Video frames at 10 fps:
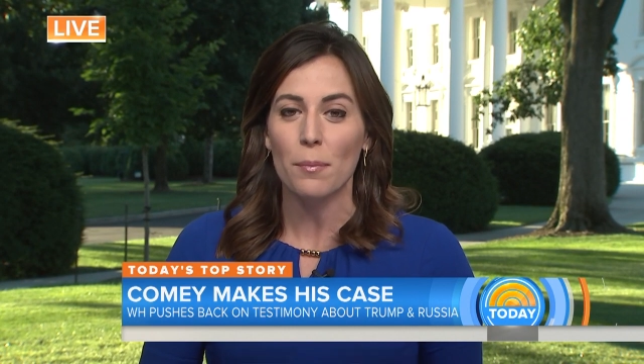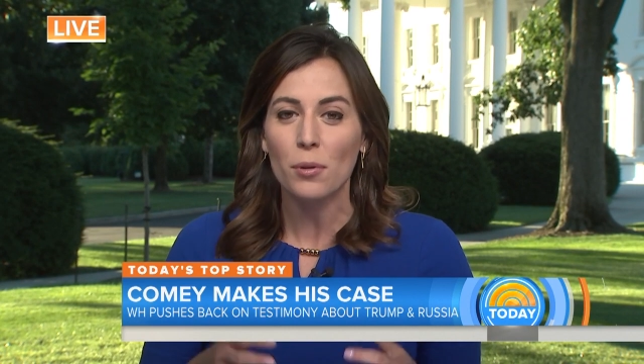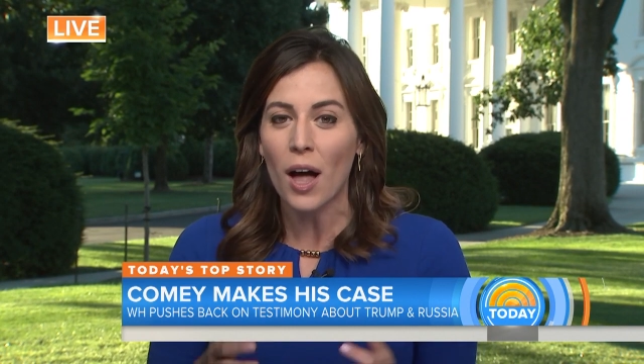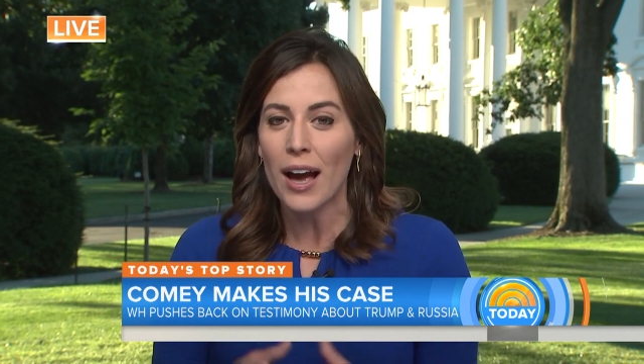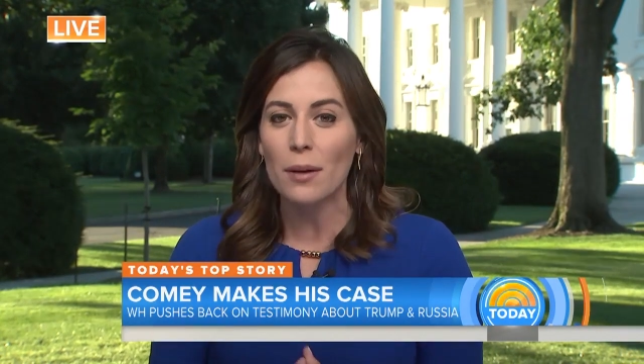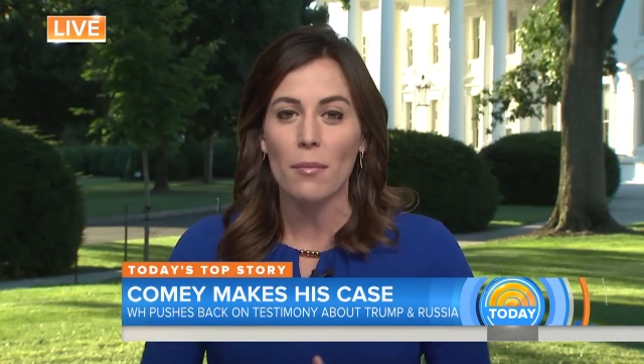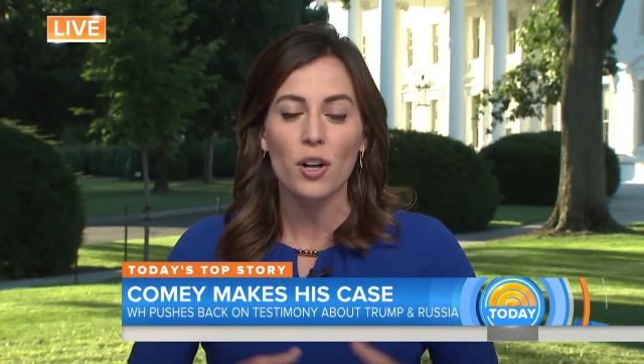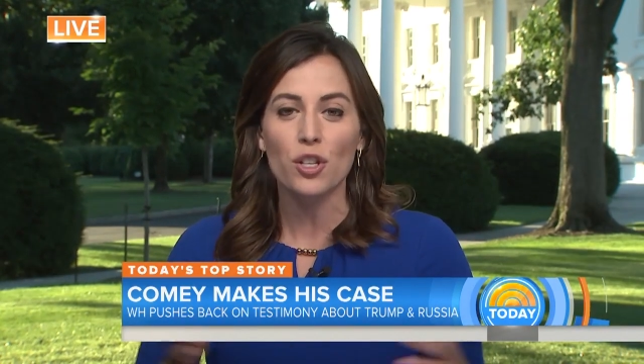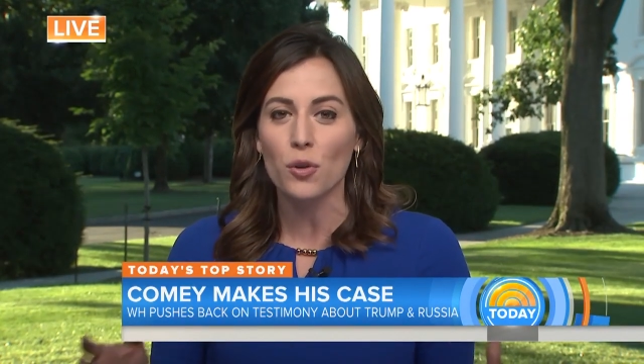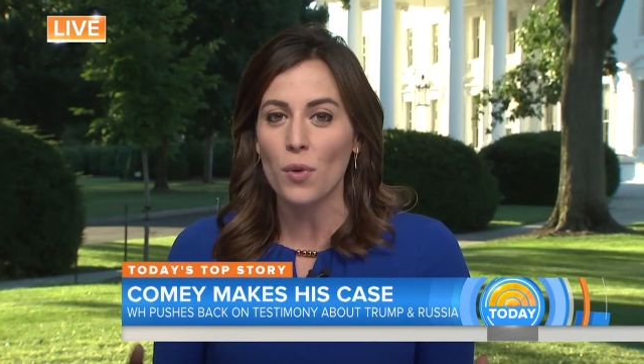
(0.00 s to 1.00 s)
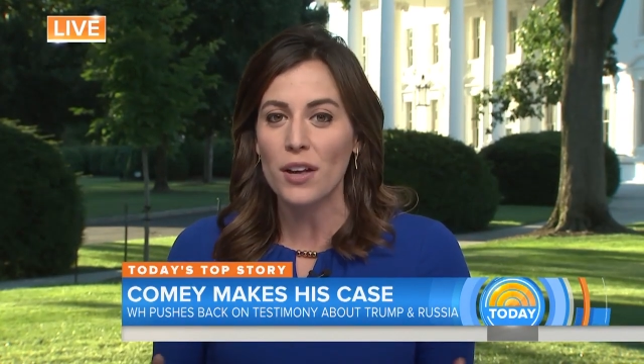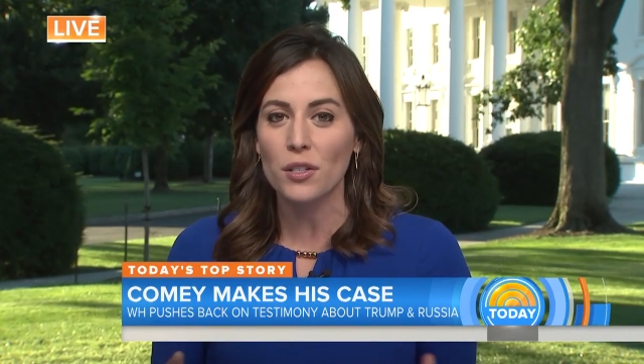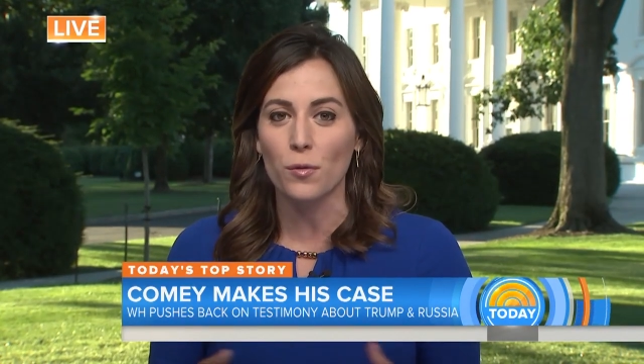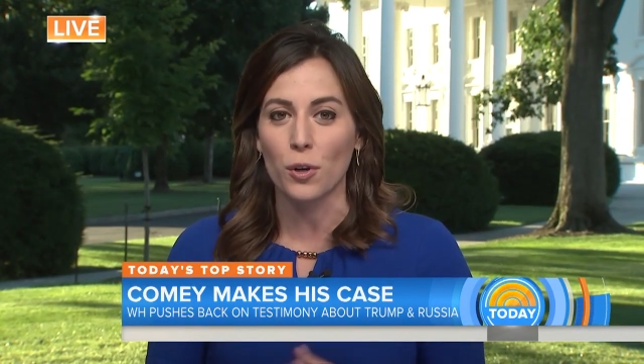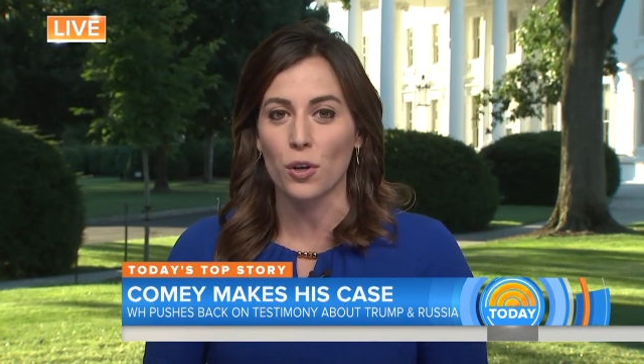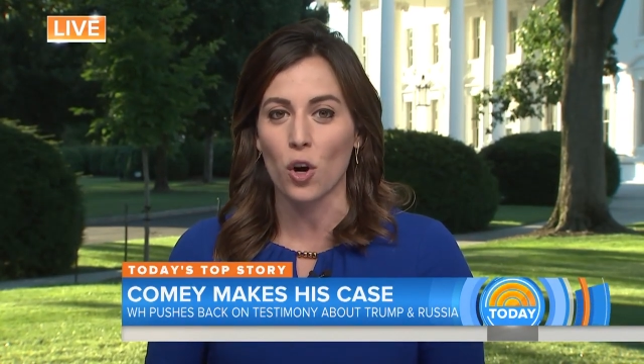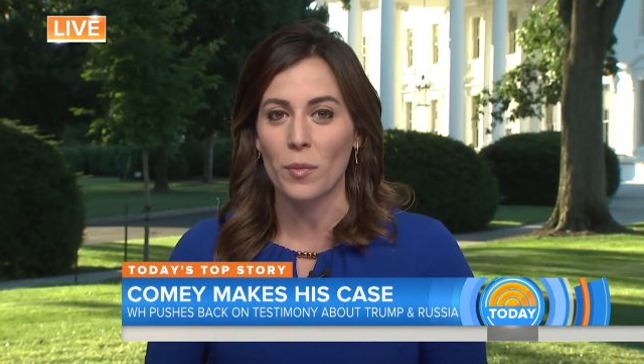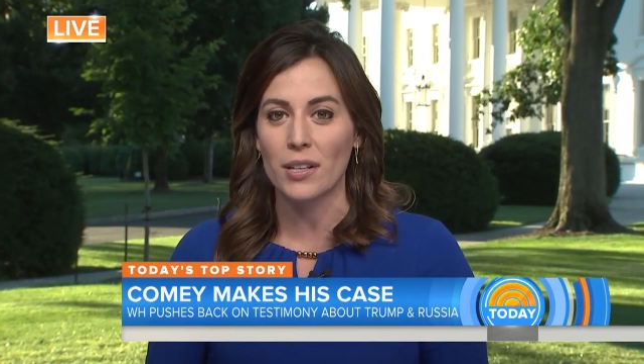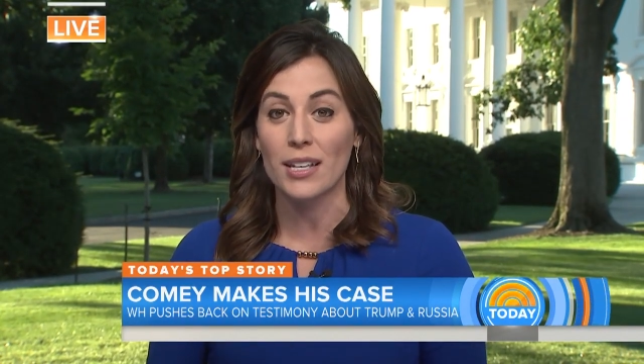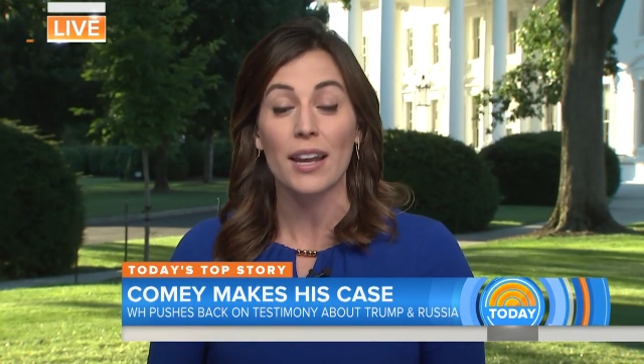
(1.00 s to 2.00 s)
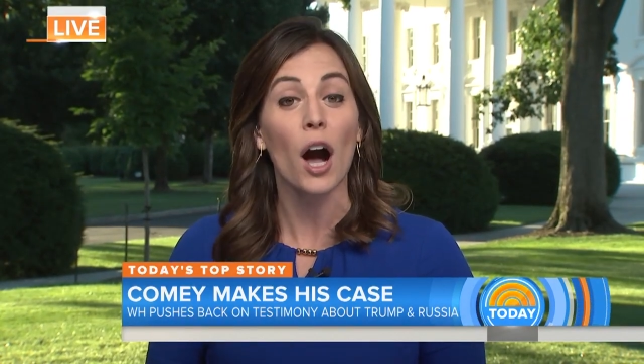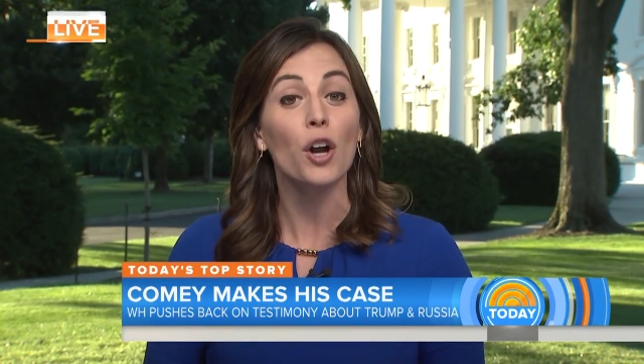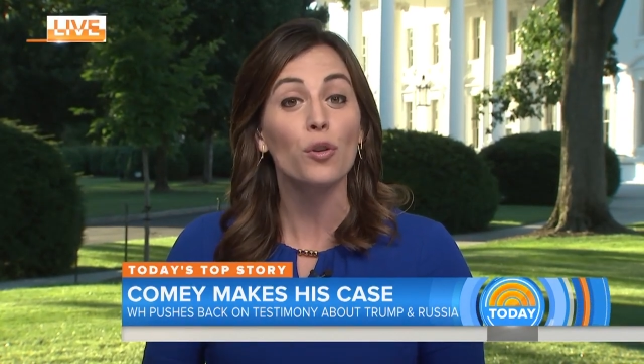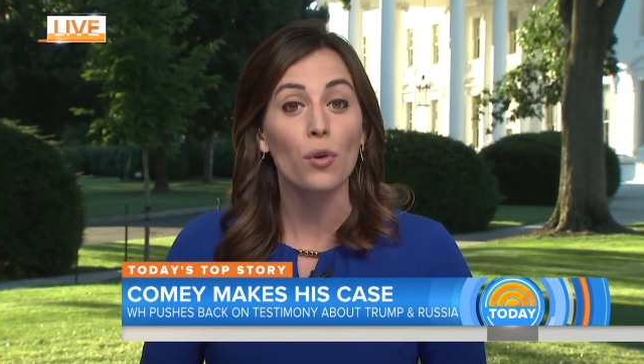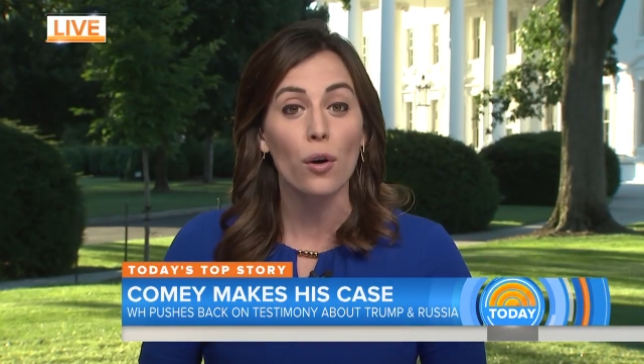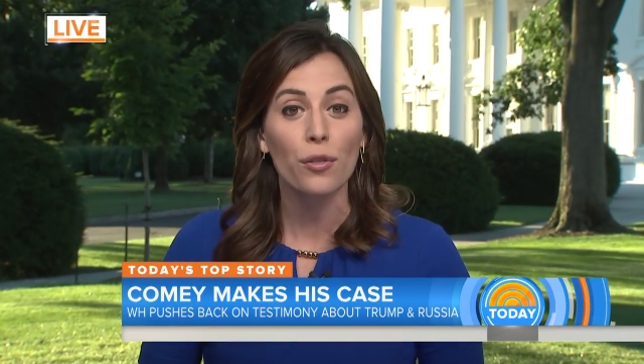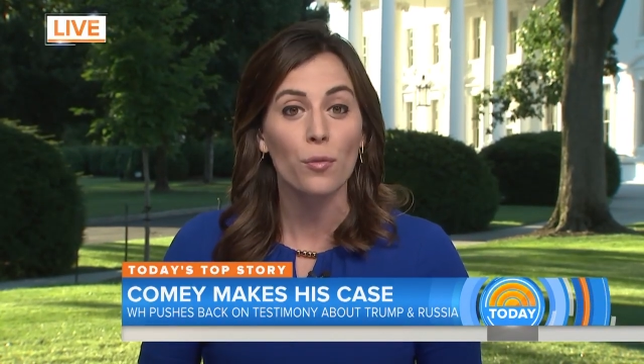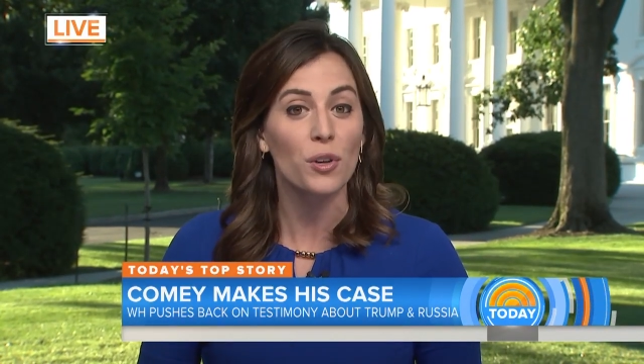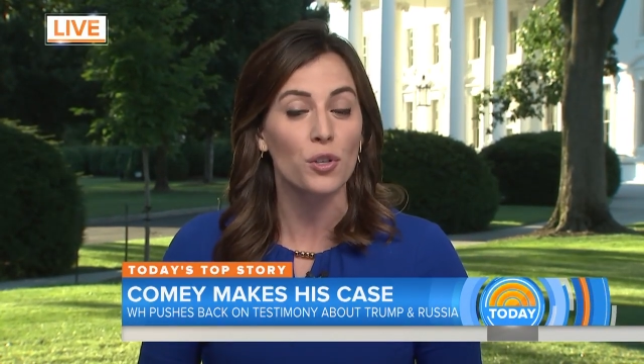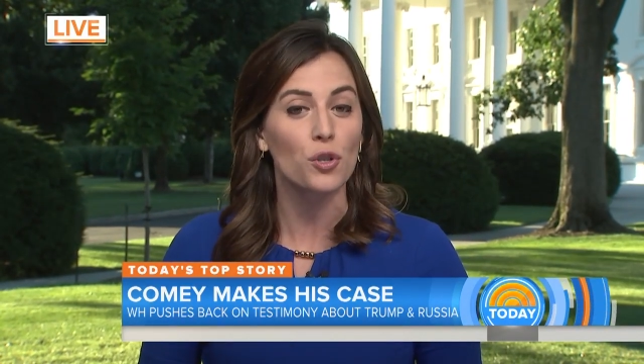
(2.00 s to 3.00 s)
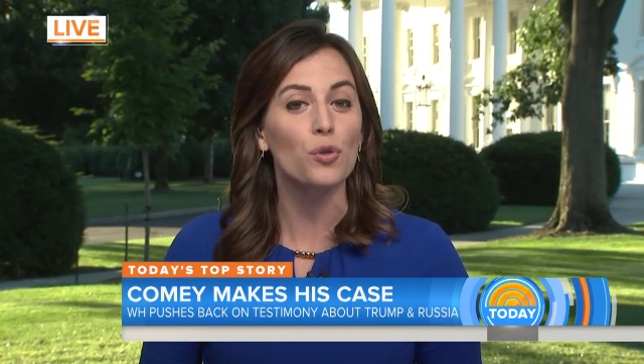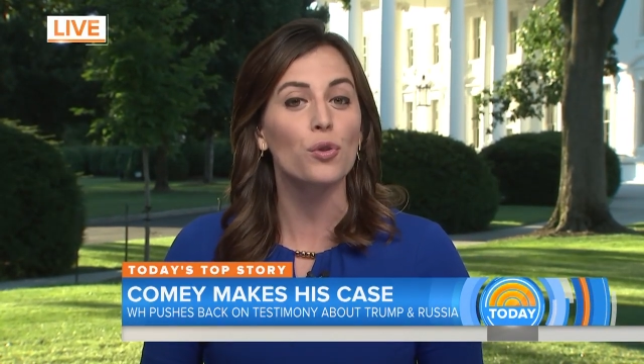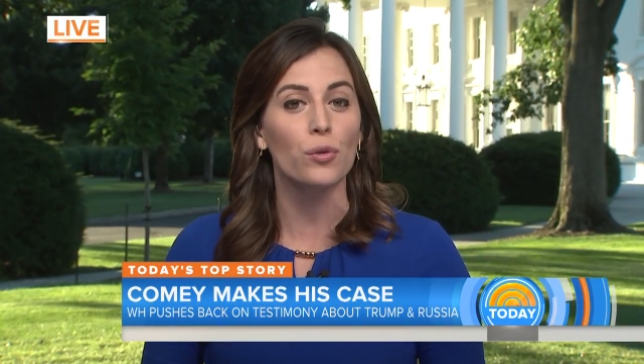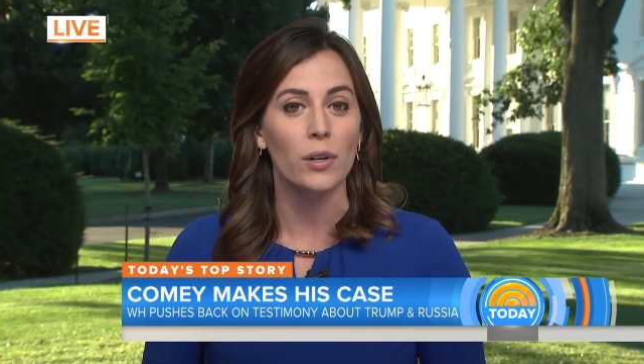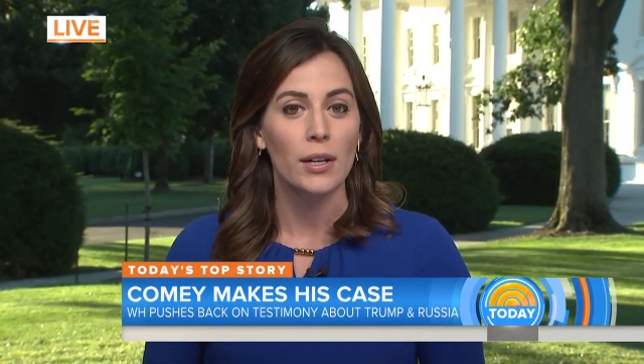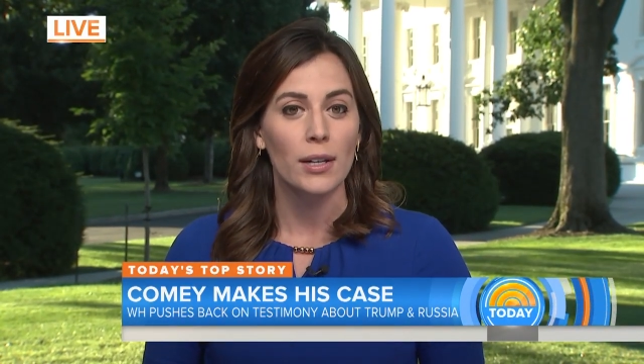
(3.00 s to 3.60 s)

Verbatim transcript: implying much of the rest of what Comey said under oath wasn't true.